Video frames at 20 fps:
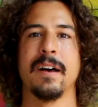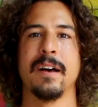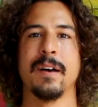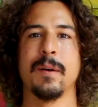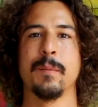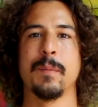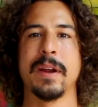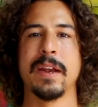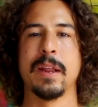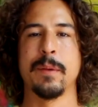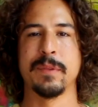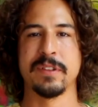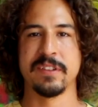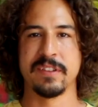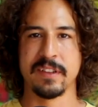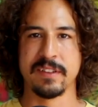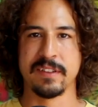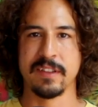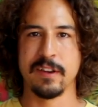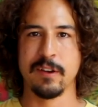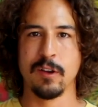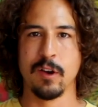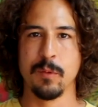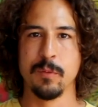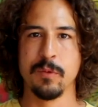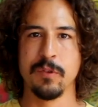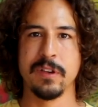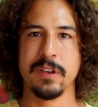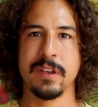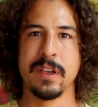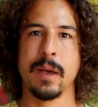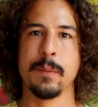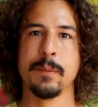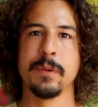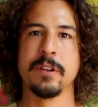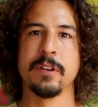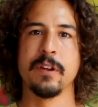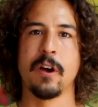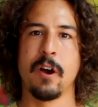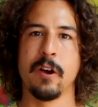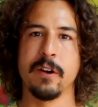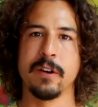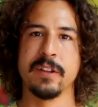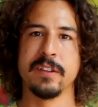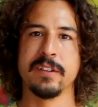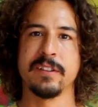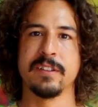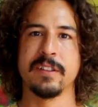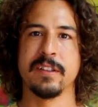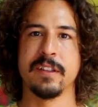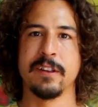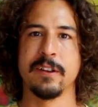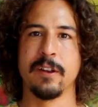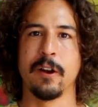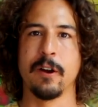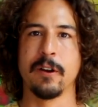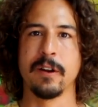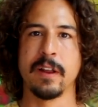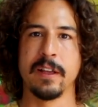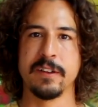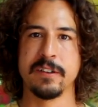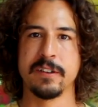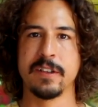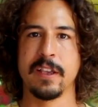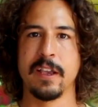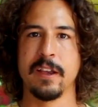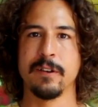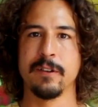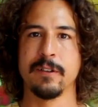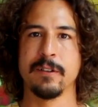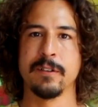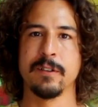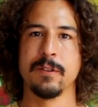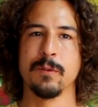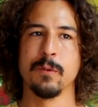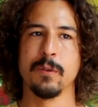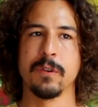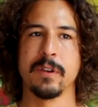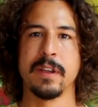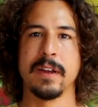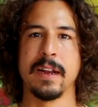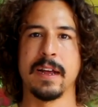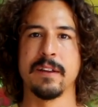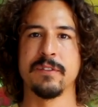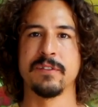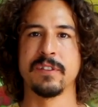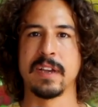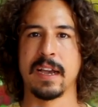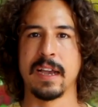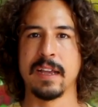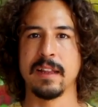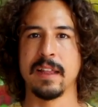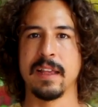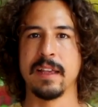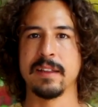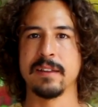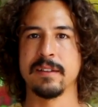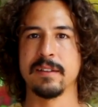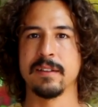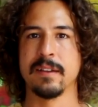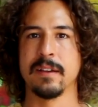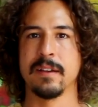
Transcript: My name is Cece Nobre. I'm an artist and art educator working out of Thailand.